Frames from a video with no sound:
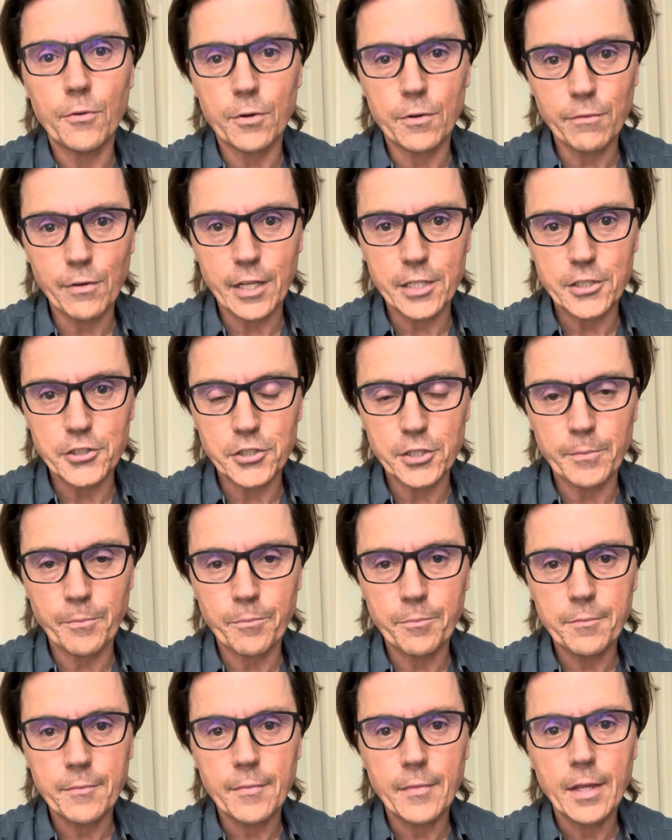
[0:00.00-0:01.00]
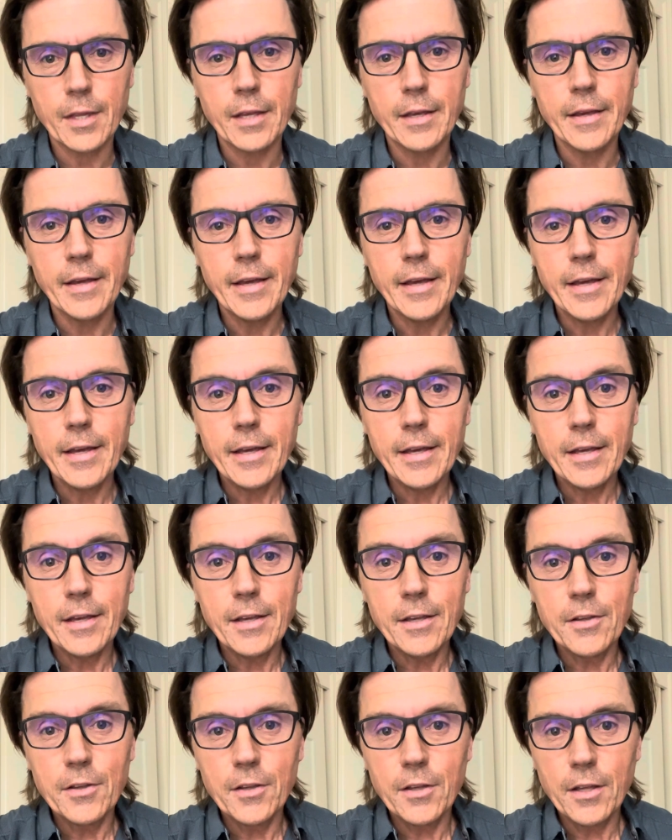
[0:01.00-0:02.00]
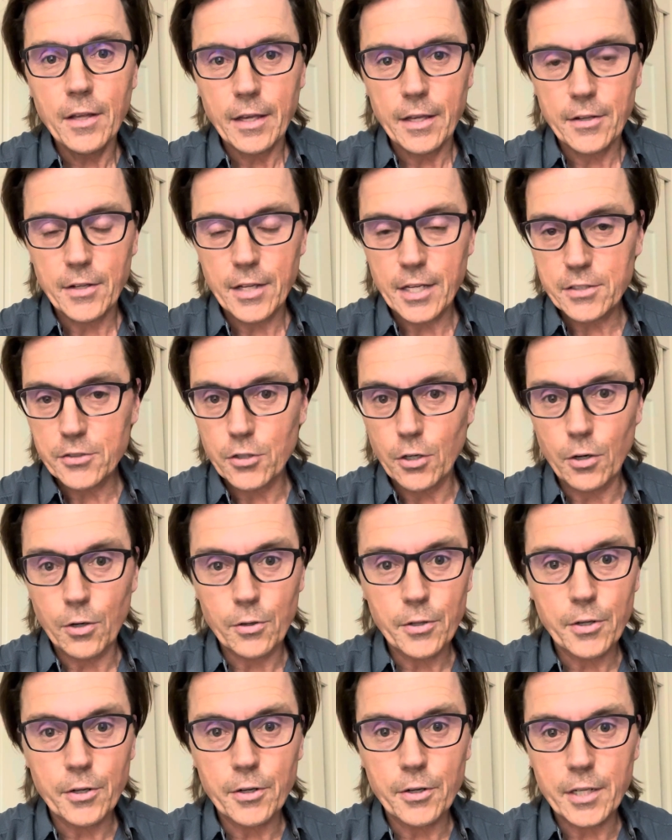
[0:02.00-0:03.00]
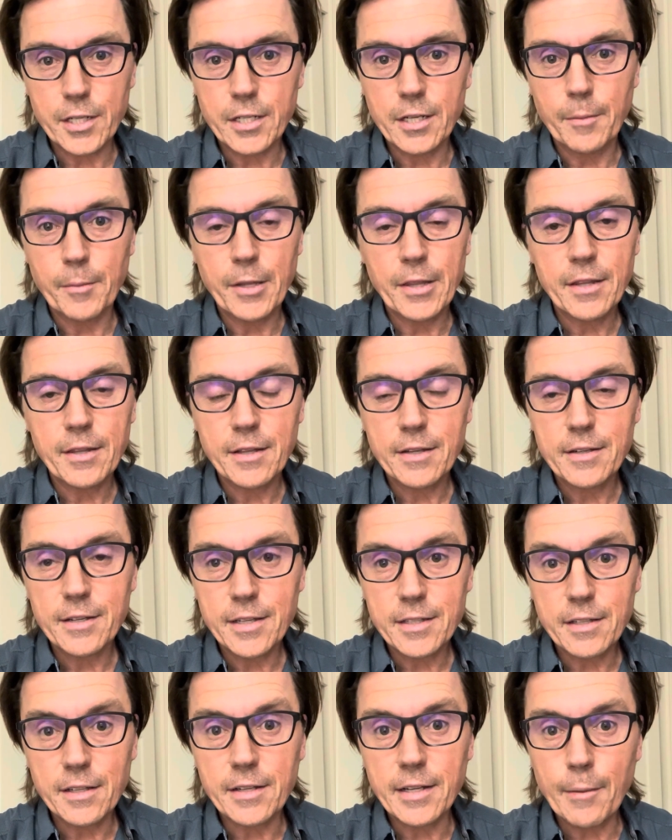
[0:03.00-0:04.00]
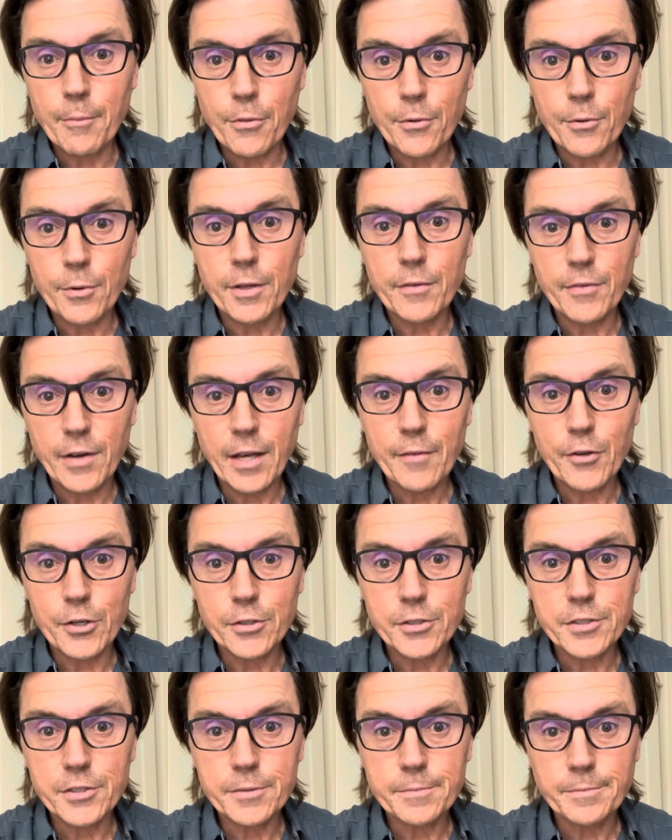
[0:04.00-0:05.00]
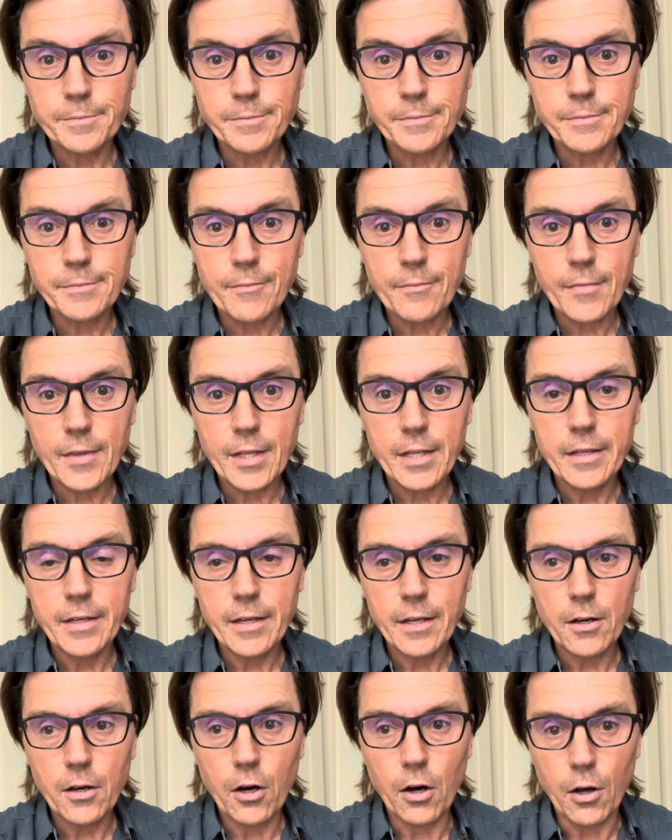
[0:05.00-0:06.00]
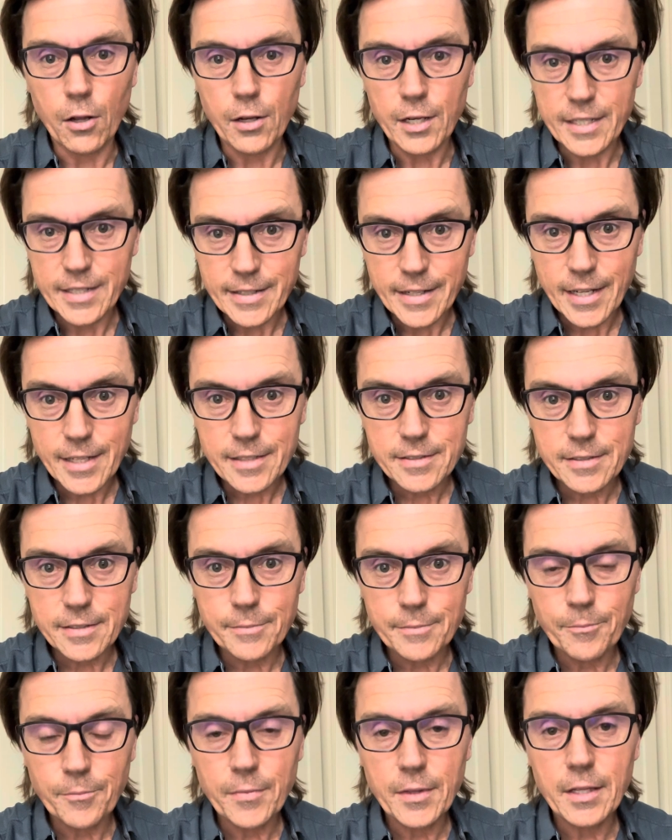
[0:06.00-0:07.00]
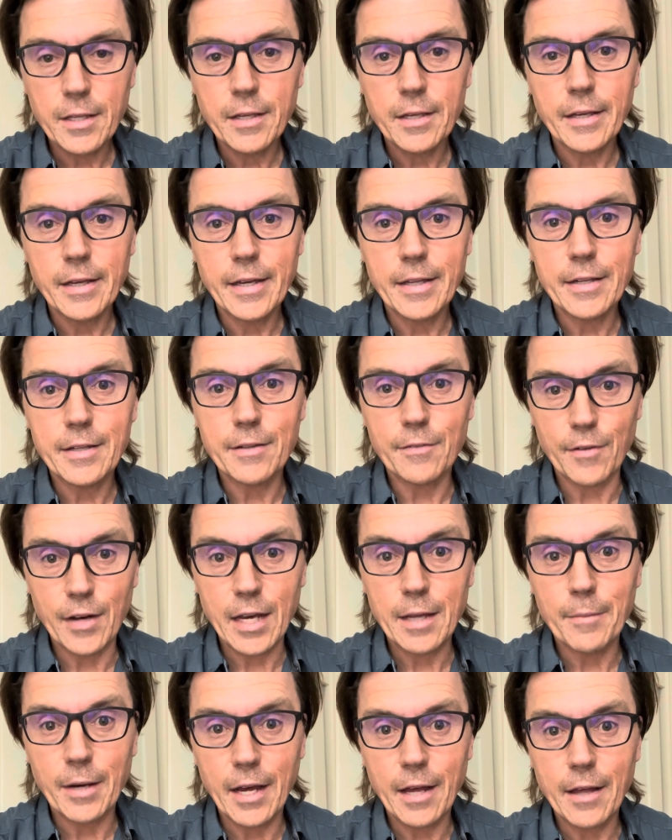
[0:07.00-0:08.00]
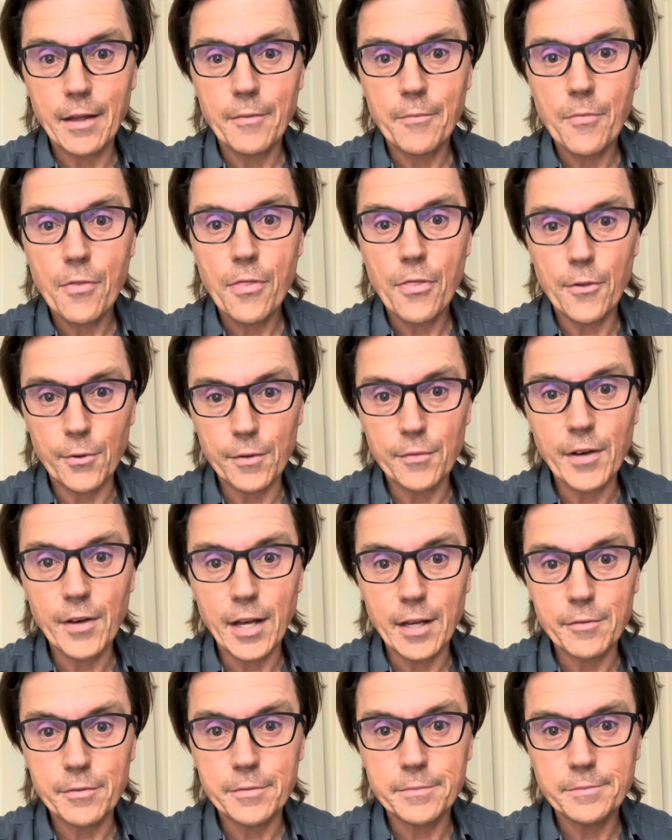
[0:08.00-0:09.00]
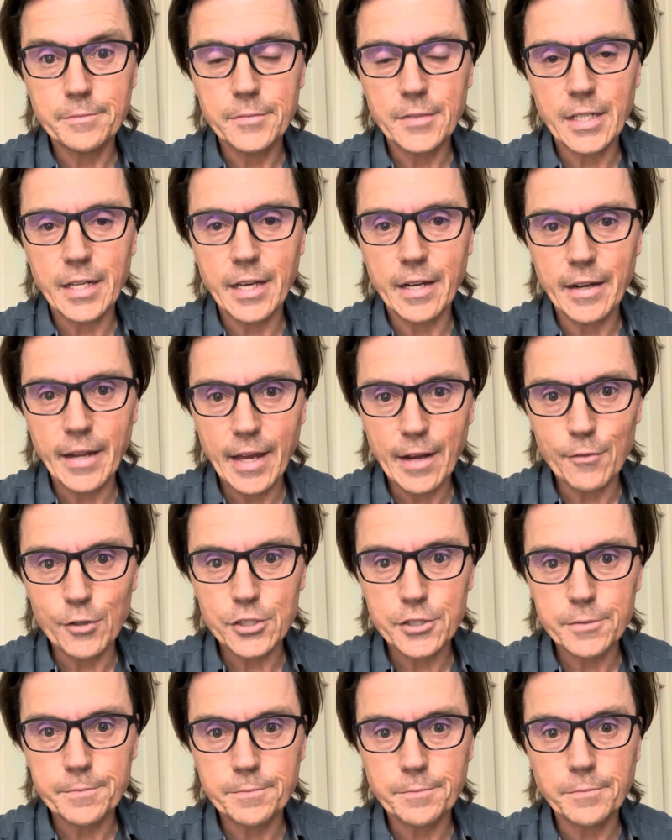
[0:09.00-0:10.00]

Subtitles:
inflation, index all your income, and then they take the top 35 years, all indexed, and divide by 35 to get an average,